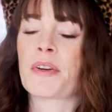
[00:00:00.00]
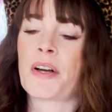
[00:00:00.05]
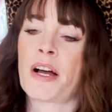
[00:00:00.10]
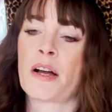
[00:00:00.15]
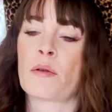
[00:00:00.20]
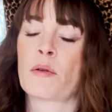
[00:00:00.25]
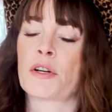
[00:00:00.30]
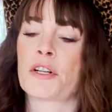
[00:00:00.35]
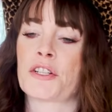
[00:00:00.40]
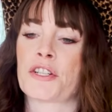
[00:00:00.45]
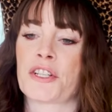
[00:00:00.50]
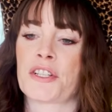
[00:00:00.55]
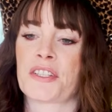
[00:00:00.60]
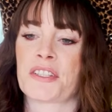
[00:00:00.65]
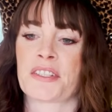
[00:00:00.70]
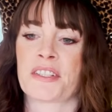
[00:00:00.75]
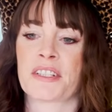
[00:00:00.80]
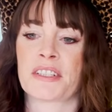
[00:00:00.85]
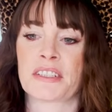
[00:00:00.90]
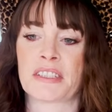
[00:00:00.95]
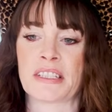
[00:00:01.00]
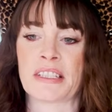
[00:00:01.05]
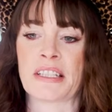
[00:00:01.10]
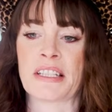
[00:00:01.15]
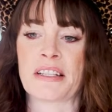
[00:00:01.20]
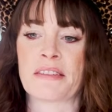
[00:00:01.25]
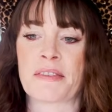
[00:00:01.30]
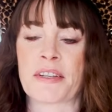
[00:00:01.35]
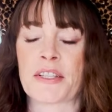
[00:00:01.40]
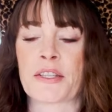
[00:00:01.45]
I were to just
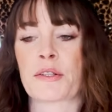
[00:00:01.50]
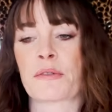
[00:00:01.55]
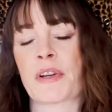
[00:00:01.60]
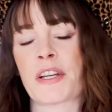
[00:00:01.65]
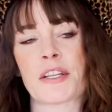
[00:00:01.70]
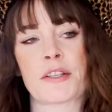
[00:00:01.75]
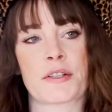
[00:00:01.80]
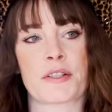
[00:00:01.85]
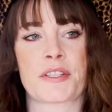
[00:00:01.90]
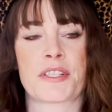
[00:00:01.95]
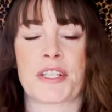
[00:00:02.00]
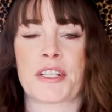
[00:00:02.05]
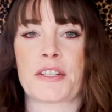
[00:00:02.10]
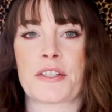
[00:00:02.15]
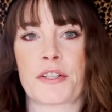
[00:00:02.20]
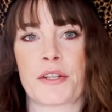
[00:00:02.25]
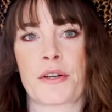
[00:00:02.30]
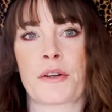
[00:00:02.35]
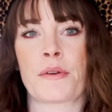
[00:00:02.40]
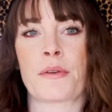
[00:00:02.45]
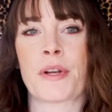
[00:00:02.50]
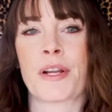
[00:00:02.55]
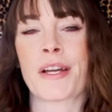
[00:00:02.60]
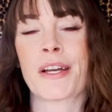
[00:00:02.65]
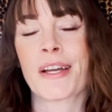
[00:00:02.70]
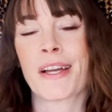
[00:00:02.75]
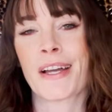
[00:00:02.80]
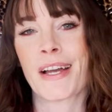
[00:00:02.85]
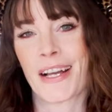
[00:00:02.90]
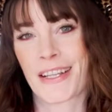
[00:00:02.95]
leave it the regular skin tone
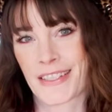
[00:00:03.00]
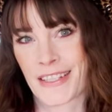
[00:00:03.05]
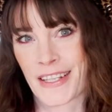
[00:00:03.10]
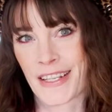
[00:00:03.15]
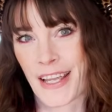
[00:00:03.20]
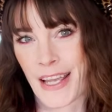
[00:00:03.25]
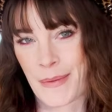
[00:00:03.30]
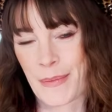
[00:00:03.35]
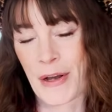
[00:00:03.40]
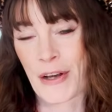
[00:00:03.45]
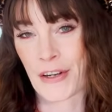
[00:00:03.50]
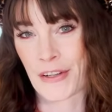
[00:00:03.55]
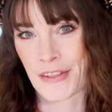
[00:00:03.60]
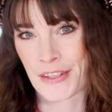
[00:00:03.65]
as it came out of the